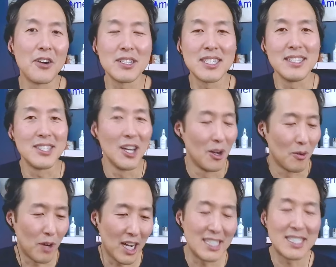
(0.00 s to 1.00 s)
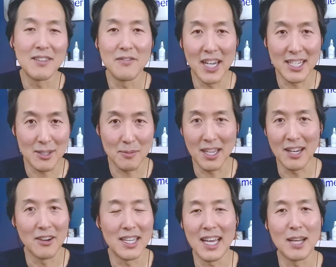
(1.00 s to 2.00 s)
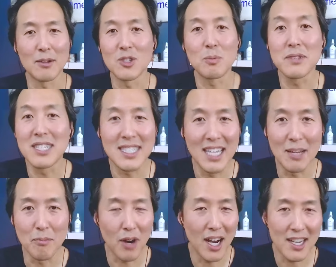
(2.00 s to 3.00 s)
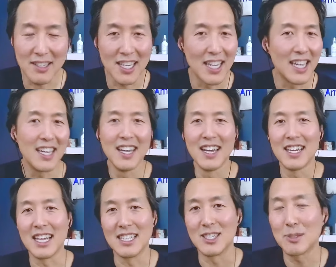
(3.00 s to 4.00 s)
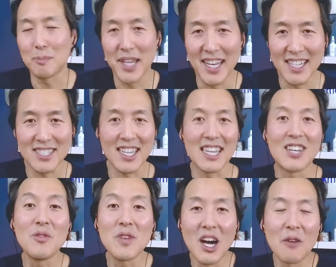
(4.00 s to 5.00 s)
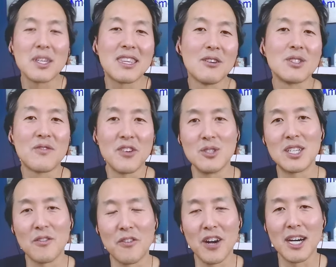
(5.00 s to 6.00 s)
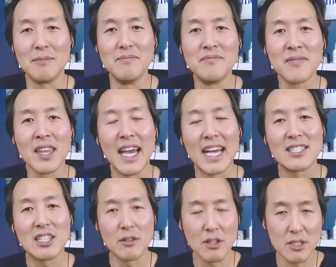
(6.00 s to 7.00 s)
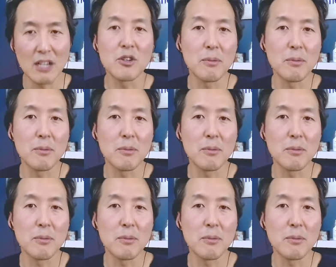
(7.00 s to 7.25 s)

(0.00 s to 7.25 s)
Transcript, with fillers: versus rice and vegetables, you know, and like steamed broccoli and spinach. Like you know what those foods are from. And so those